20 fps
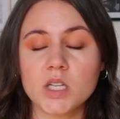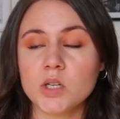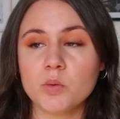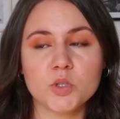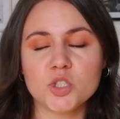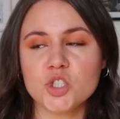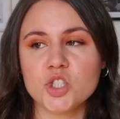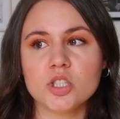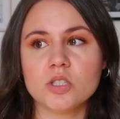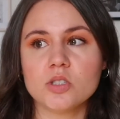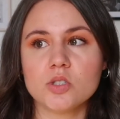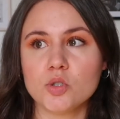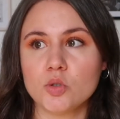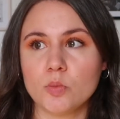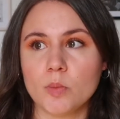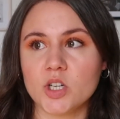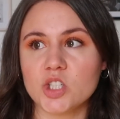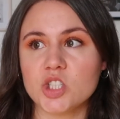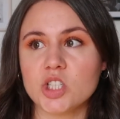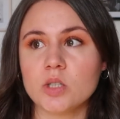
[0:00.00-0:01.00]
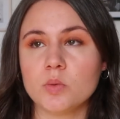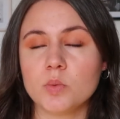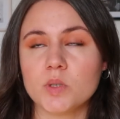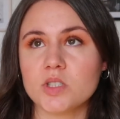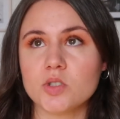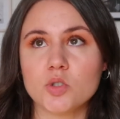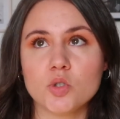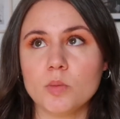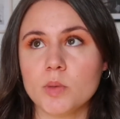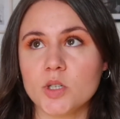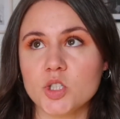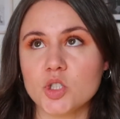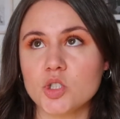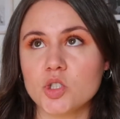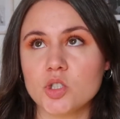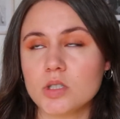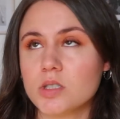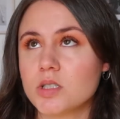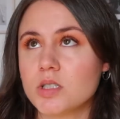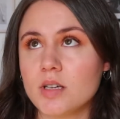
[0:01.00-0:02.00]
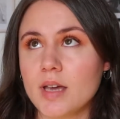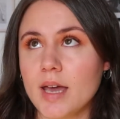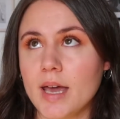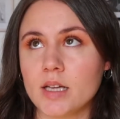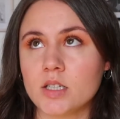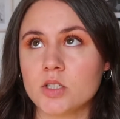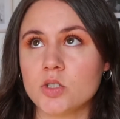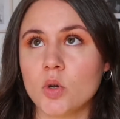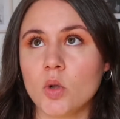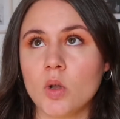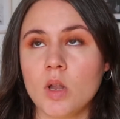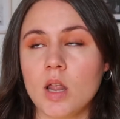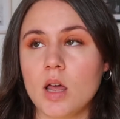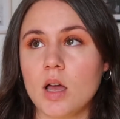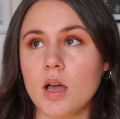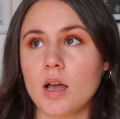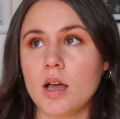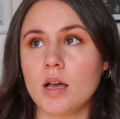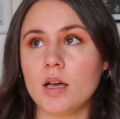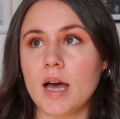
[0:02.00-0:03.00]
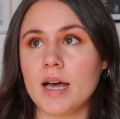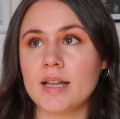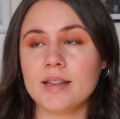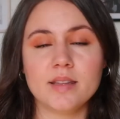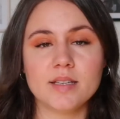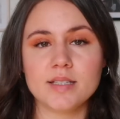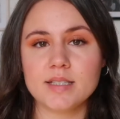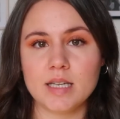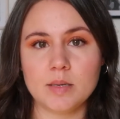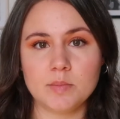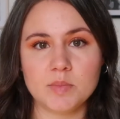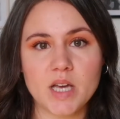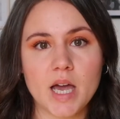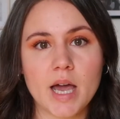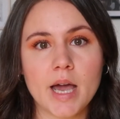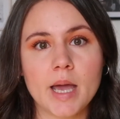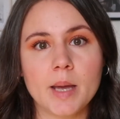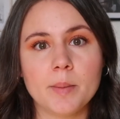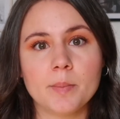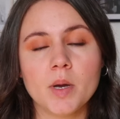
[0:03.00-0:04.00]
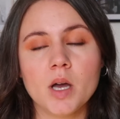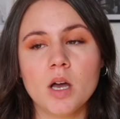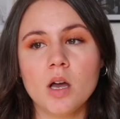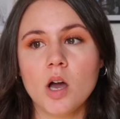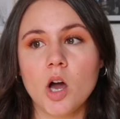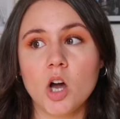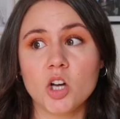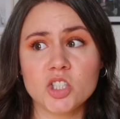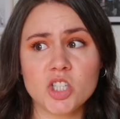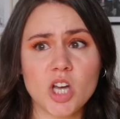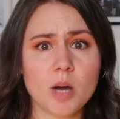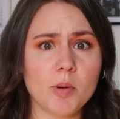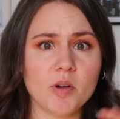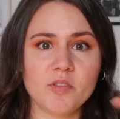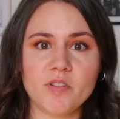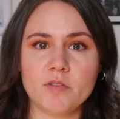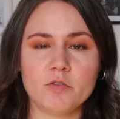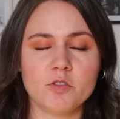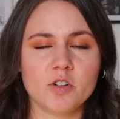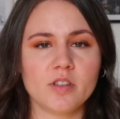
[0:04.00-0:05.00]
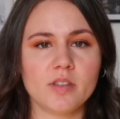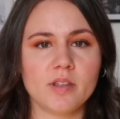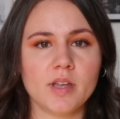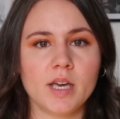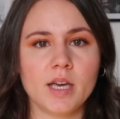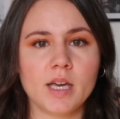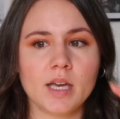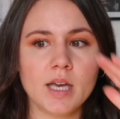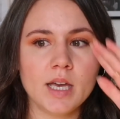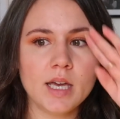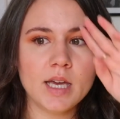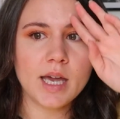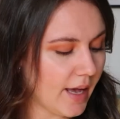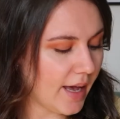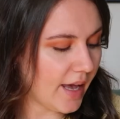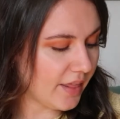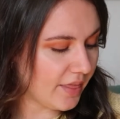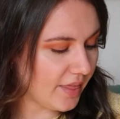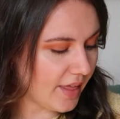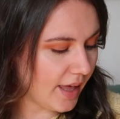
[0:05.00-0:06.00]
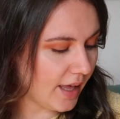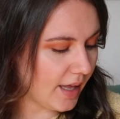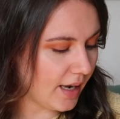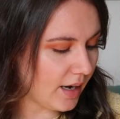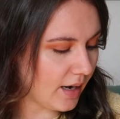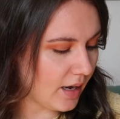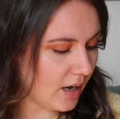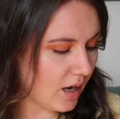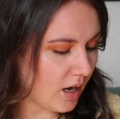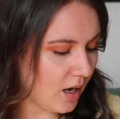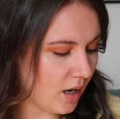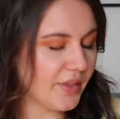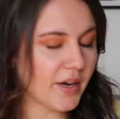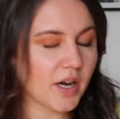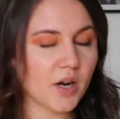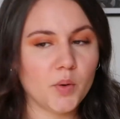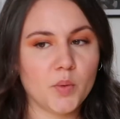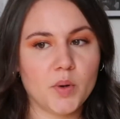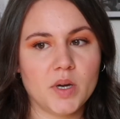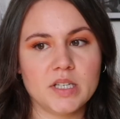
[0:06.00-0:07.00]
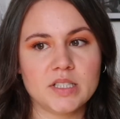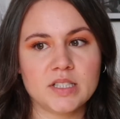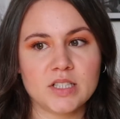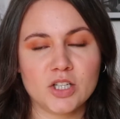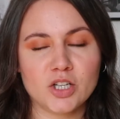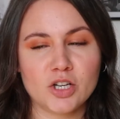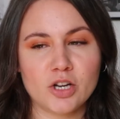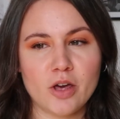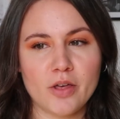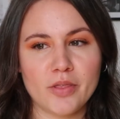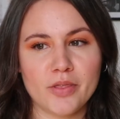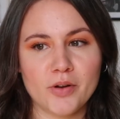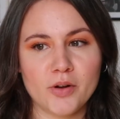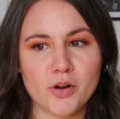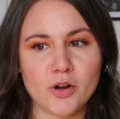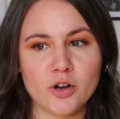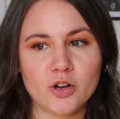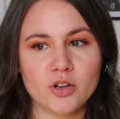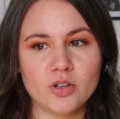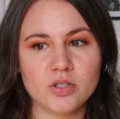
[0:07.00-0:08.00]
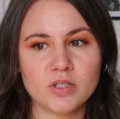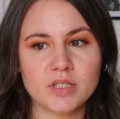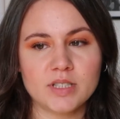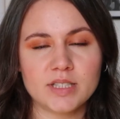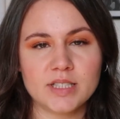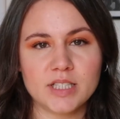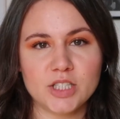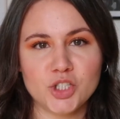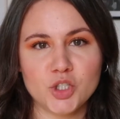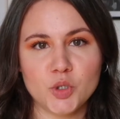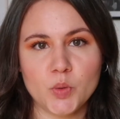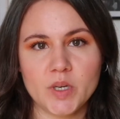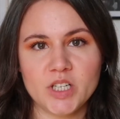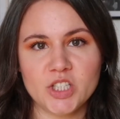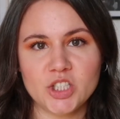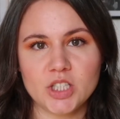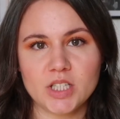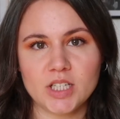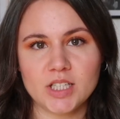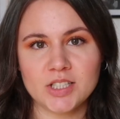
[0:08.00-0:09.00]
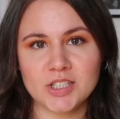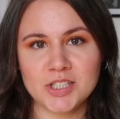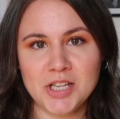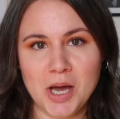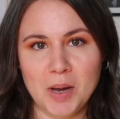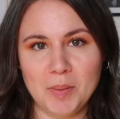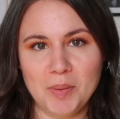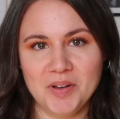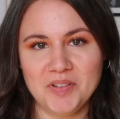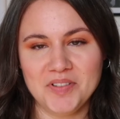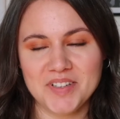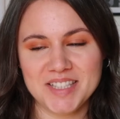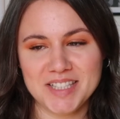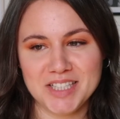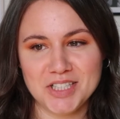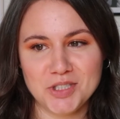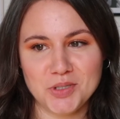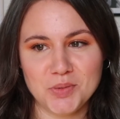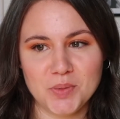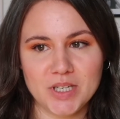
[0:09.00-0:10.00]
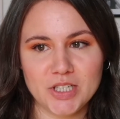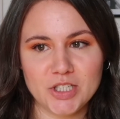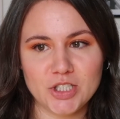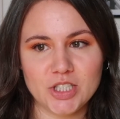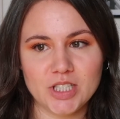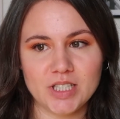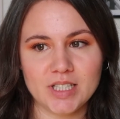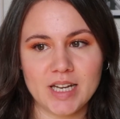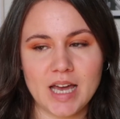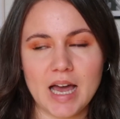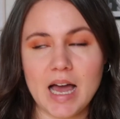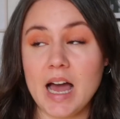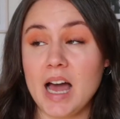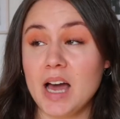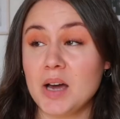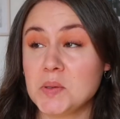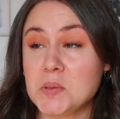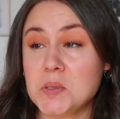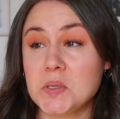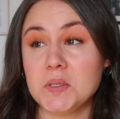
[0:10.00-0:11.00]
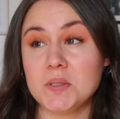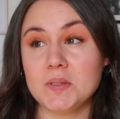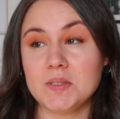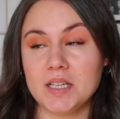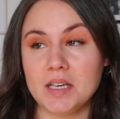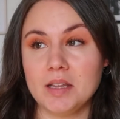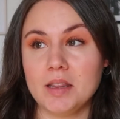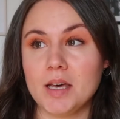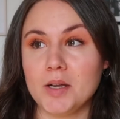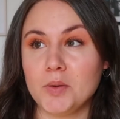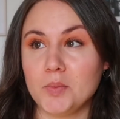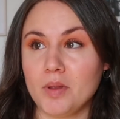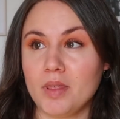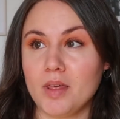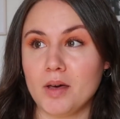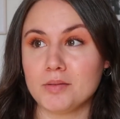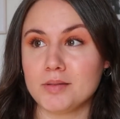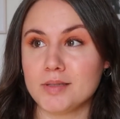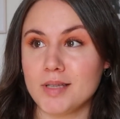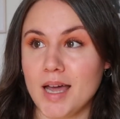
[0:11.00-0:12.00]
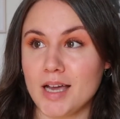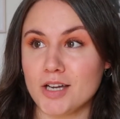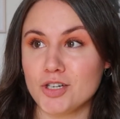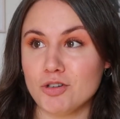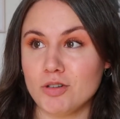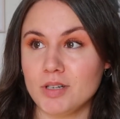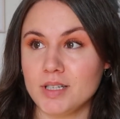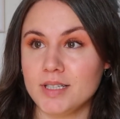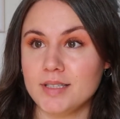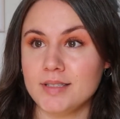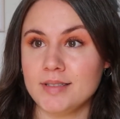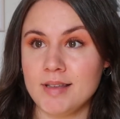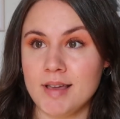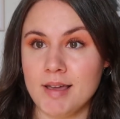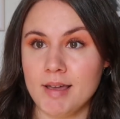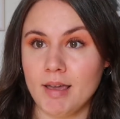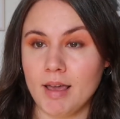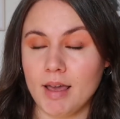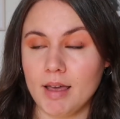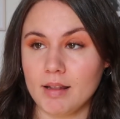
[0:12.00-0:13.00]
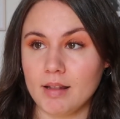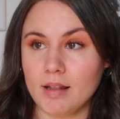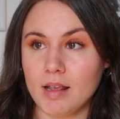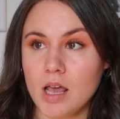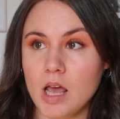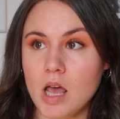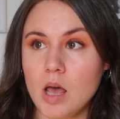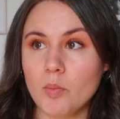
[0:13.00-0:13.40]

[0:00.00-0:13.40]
It was just too much. It was too much to handle at the same time, on top of everything. And then there was another situation on top of a situation. How to say that without actually saying it?